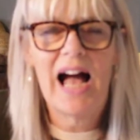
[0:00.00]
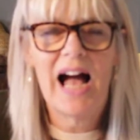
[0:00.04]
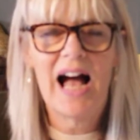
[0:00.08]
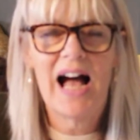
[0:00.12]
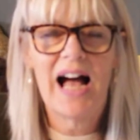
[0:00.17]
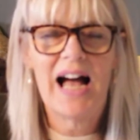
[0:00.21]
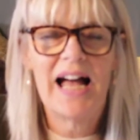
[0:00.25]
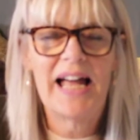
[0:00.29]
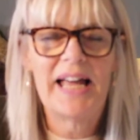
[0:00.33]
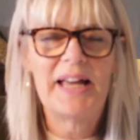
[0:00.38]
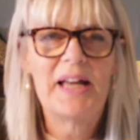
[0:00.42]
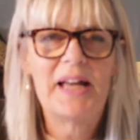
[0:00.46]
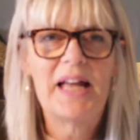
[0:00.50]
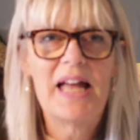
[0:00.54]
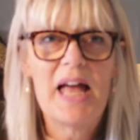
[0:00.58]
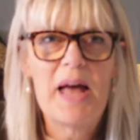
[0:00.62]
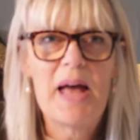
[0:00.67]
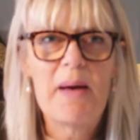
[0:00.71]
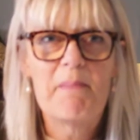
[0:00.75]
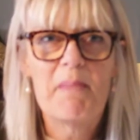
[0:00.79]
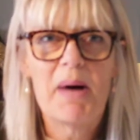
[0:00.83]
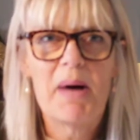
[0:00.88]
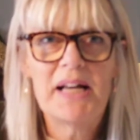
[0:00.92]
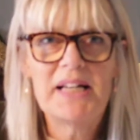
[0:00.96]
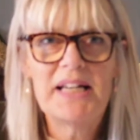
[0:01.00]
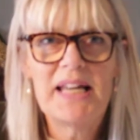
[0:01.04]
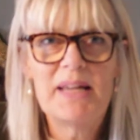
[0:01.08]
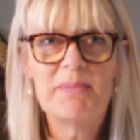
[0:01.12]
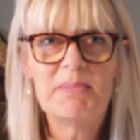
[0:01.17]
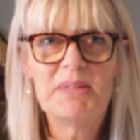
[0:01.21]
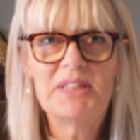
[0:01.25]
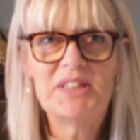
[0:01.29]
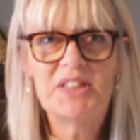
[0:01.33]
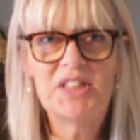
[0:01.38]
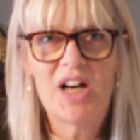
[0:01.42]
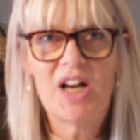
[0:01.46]
Hi, my name
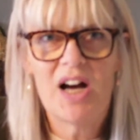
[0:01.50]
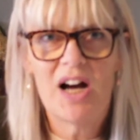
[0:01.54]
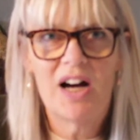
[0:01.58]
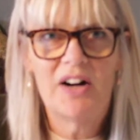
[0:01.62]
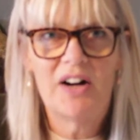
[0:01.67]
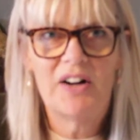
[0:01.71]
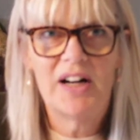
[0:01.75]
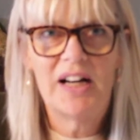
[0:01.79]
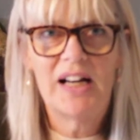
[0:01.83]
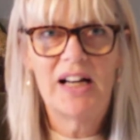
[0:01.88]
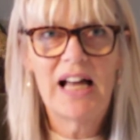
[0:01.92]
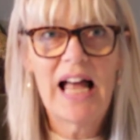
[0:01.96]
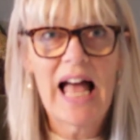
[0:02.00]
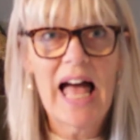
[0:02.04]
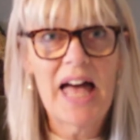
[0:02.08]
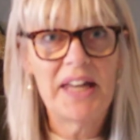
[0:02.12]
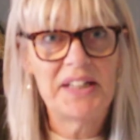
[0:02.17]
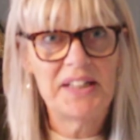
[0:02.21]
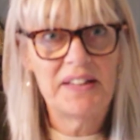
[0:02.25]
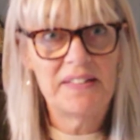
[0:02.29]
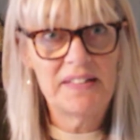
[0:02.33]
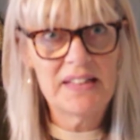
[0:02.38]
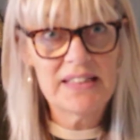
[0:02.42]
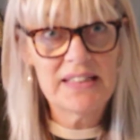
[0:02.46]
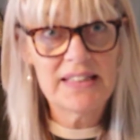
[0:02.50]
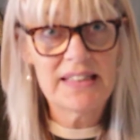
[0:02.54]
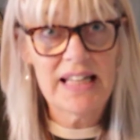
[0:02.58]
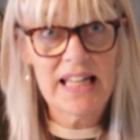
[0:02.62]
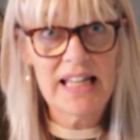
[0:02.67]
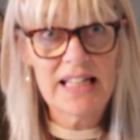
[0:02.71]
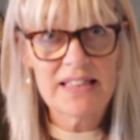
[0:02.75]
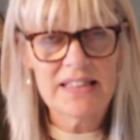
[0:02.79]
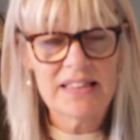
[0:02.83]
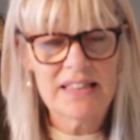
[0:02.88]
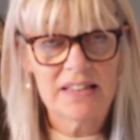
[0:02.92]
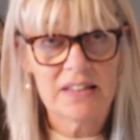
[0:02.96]
is Yara, and in this
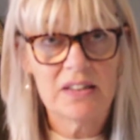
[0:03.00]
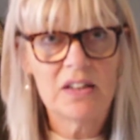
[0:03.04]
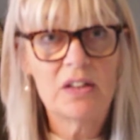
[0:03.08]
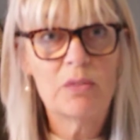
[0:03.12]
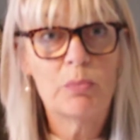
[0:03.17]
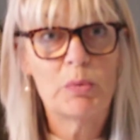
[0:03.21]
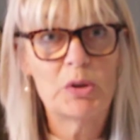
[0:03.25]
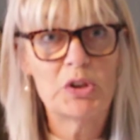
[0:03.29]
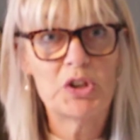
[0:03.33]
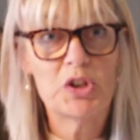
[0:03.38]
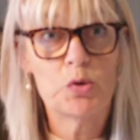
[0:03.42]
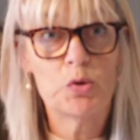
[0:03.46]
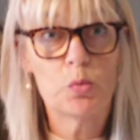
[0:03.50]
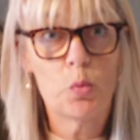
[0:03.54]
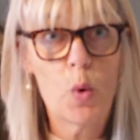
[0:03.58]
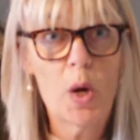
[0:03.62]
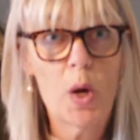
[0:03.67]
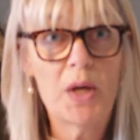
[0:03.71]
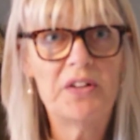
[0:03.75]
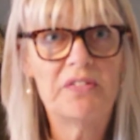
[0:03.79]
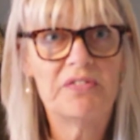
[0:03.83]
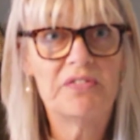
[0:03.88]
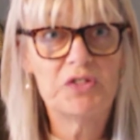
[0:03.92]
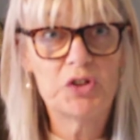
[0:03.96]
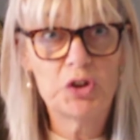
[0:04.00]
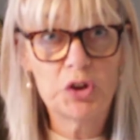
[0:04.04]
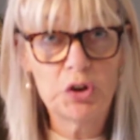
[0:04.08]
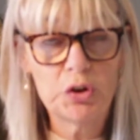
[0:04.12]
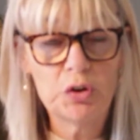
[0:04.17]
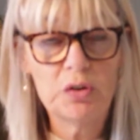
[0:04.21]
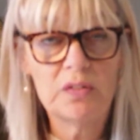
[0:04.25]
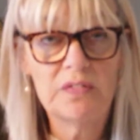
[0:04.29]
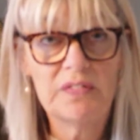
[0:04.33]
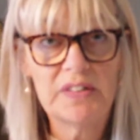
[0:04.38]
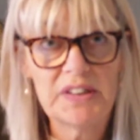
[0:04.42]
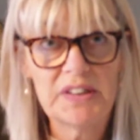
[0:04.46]
lesson, which is one of
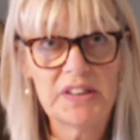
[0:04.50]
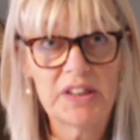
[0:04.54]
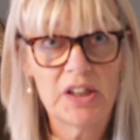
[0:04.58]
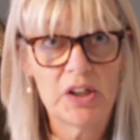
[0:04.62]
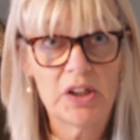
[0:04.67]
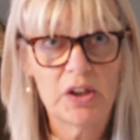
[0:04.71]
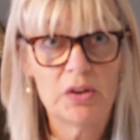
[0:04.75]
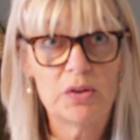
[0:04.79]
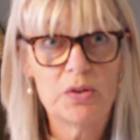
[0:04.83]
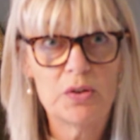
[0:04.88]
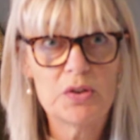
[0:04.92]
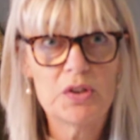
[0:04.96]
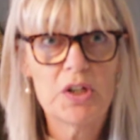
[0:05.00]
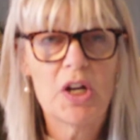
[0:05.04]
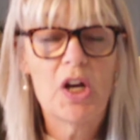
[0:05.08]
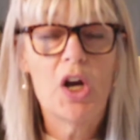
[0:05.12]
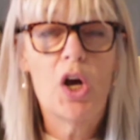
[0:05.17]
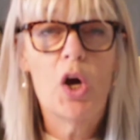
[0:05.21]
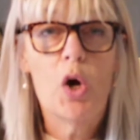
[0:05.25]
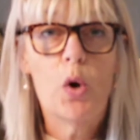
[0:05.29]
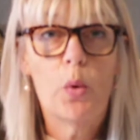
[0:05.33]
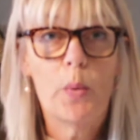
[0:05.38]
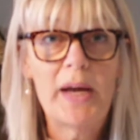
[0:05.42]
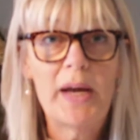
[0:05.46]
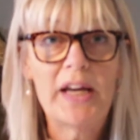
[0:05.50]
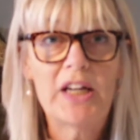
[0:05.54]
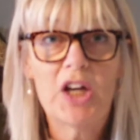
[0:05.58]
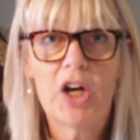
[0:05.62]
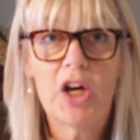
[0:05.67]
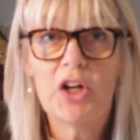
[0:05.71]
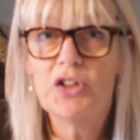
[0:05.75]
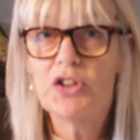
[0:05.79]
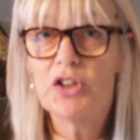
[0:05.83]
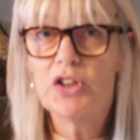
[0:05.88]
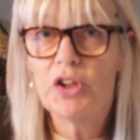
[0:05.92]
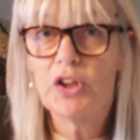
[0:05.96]
2 videos, we're
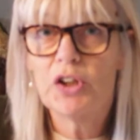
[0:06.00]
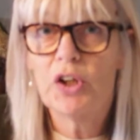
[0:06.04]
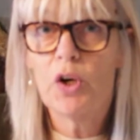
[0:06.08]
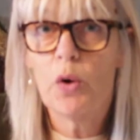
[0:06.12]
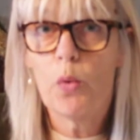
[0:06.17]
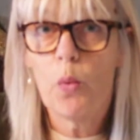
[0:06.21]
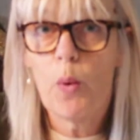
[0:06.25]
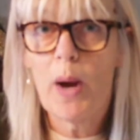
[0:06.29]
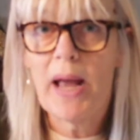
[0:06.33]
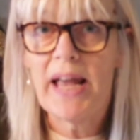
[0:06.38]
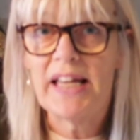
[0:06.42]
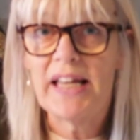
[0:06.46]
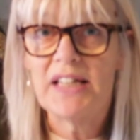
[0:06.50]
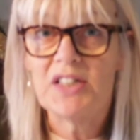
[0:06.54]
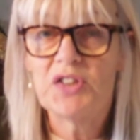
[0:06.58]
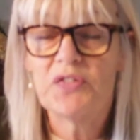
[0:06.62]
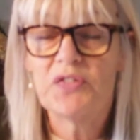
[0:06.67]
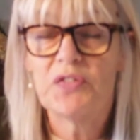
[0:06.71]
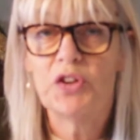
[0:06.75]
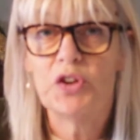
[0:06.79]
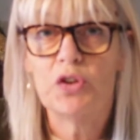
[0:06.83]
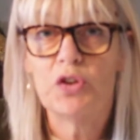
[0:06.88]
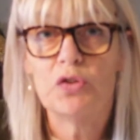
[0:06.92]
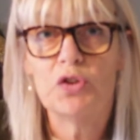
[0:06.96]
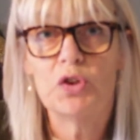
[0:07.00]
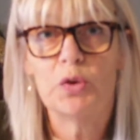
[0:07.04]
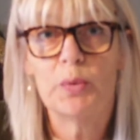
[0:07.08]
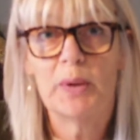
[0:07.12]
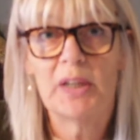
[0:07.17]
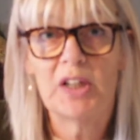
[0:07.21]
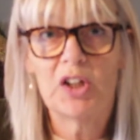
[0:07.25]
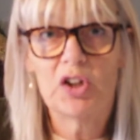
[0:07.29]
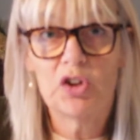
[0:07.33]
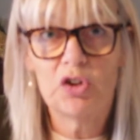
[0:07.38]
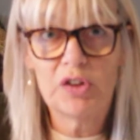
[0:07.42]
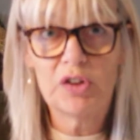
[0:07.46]
going to look at ways for you to
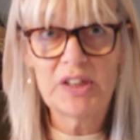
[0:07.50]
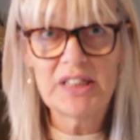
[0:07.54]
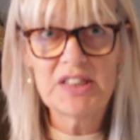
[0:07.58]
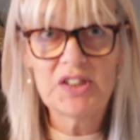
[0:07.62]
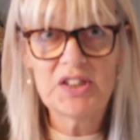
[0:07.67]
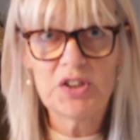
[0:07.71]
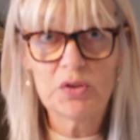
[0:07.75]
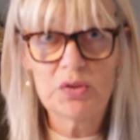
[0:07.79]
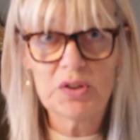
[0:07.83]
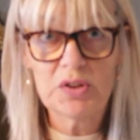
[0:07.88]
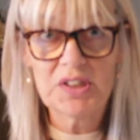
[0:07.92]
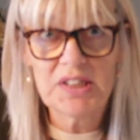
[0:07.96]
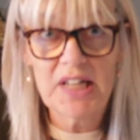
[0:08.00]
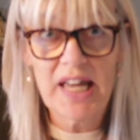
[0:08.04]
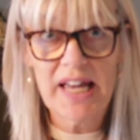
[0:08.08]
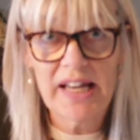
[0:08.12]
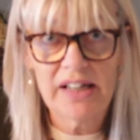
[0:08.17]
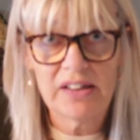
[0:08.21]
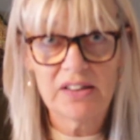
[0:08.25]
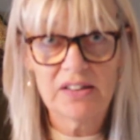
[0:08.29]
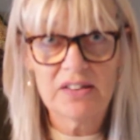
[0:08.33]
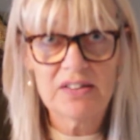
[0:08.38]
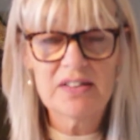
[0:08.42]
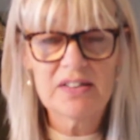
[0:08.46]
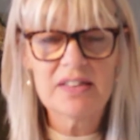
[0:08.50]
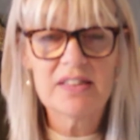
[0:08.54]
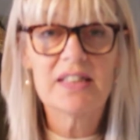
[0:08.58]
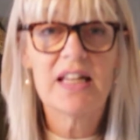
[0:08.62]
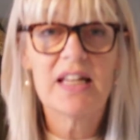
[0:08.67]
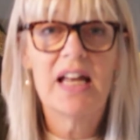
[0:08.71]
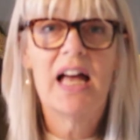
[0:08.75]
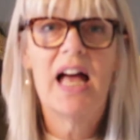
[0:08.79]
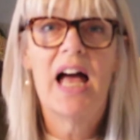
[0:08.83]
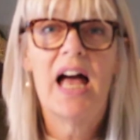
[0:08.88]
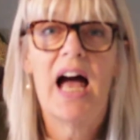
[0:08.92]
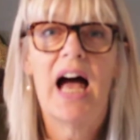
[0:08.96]
increase your sales
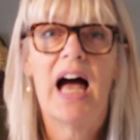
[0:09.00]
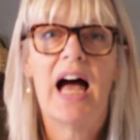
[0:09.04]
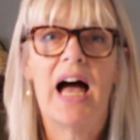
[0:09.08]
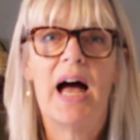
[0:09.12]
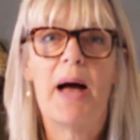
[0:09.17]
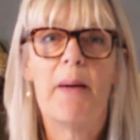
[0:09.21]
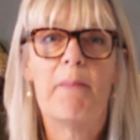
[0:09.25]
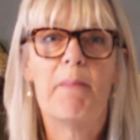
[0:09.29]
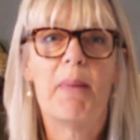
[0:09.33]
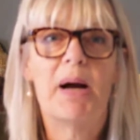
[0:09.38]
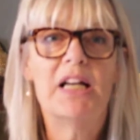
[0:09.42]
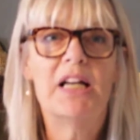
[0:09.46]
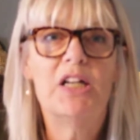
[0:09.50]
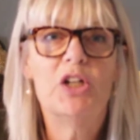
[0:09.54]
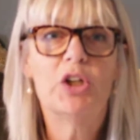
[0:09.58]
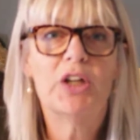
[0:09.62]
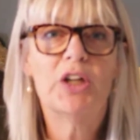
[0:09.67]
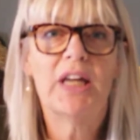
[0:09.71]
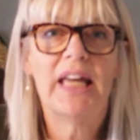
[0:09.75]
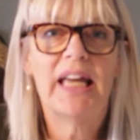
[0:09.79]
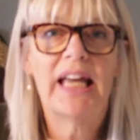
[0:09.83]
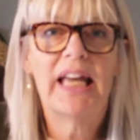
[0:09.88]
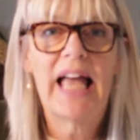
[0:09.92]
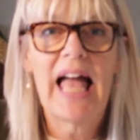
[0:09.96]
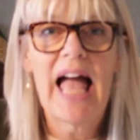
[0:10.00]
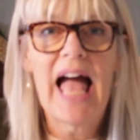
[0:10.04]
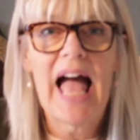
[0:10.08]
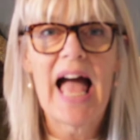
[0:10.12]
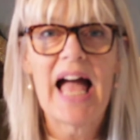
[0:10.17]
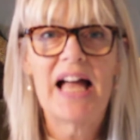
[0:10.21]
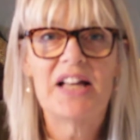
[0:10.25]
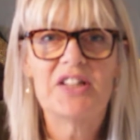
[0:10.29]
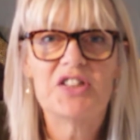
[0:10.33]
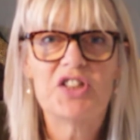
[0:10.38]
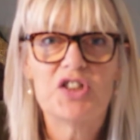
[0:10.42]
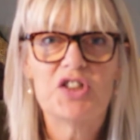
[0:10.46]
by looking
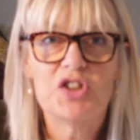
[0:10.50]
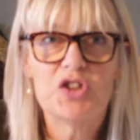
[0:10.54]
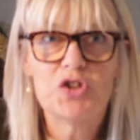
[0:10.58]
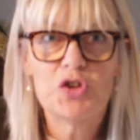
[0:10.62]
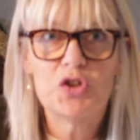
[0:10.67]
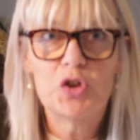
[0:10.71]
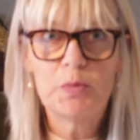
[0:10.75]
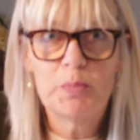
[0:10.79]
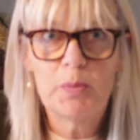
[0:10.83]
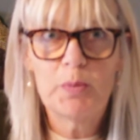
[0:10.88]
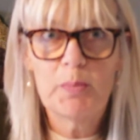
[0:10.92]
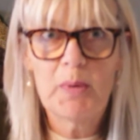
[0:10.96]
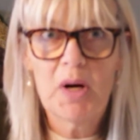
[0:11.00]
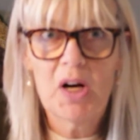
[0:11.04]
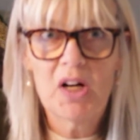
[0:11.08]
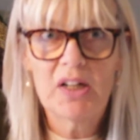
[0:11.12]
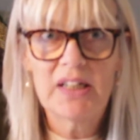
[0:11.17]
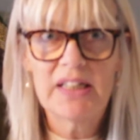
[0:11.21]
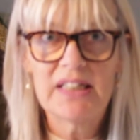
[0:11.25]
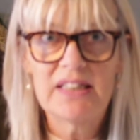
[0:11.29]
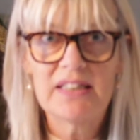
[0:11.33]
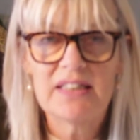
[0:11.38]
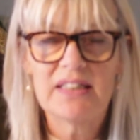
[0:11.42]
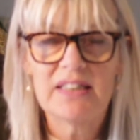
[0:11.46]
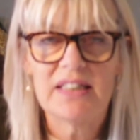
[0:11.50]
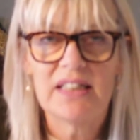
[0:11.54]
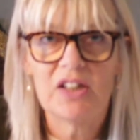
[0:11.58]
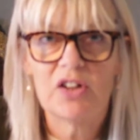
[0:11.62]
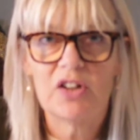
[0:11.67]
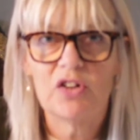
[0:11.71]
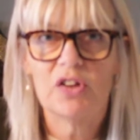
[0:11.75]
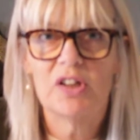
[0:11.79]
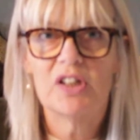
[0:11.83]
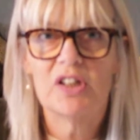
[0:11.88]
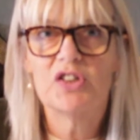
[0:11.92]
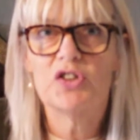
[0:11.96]
at supermarket
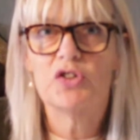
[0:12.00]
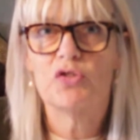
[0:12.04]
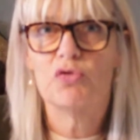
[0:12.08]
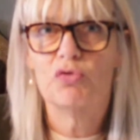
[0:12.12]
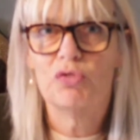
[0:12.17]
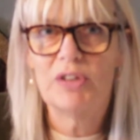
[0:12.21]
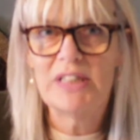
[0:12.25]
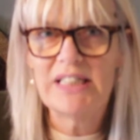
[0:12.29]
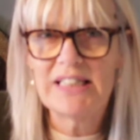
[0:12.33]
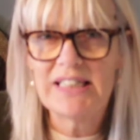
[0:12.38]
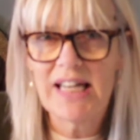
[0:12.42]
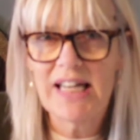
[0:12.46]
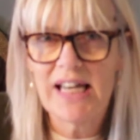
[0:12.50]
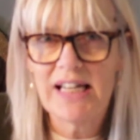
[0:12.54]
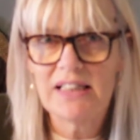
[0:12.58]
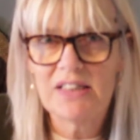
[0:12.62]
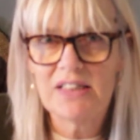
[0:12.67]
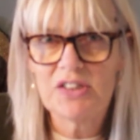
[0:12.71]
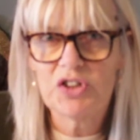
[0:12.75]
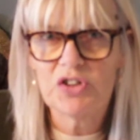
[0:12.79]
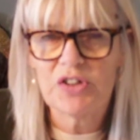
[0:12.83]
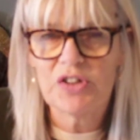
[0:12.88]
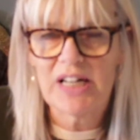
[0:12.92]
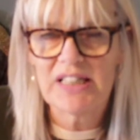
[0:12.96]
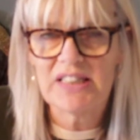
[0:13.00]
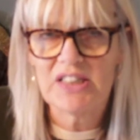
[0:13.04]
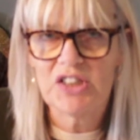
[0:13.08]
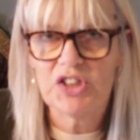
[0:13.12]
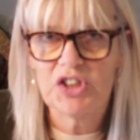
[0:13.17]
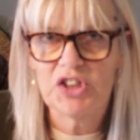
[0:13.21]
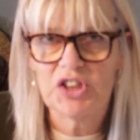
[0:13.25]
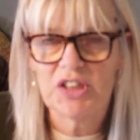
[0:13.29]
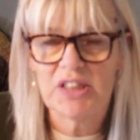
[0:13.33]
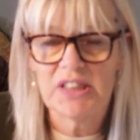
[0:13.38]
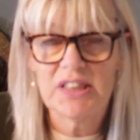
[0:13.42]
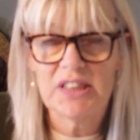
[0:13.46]
secrets, retailer
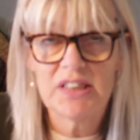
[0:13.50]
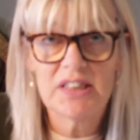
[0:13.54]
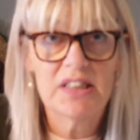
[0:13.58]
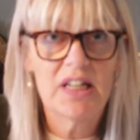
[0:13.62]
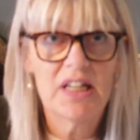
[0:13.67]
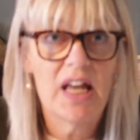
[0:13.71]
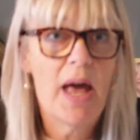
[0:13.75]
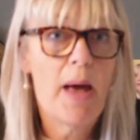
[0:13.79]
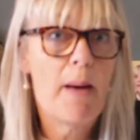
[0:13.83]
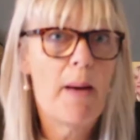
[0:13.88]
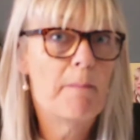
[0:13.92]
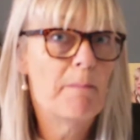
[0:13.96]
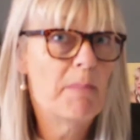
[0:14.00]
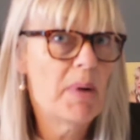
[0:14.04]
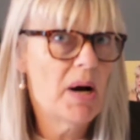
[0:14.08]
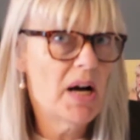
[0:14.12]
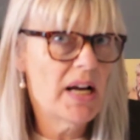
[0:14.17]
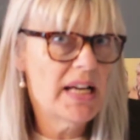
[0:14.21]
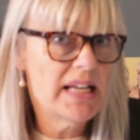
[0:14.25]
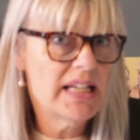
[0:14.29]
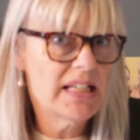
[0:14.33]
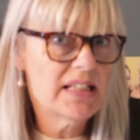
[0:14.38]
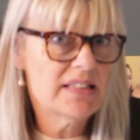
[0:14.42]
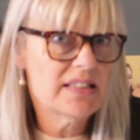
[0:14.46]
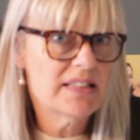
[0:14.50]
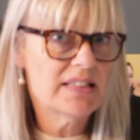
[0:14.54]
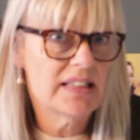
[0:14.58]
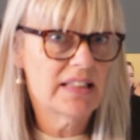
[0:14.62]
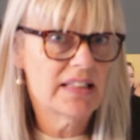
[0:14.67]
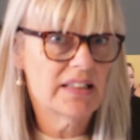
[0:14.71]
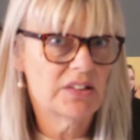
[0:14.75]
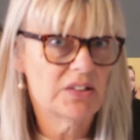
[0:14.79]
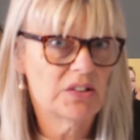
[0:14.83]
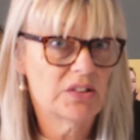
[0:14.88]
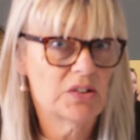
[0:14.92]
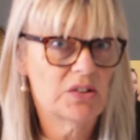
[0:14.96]
strategies, buying
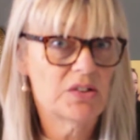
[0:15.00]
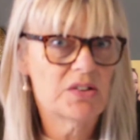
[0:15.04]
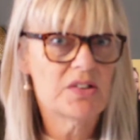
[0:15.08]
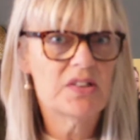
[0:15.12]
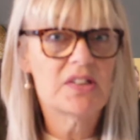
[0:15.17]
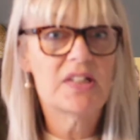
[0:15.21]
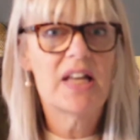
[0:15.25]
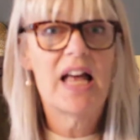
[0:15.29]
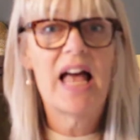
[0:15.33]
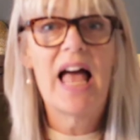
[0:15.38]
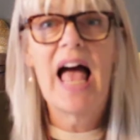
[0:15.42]
signals,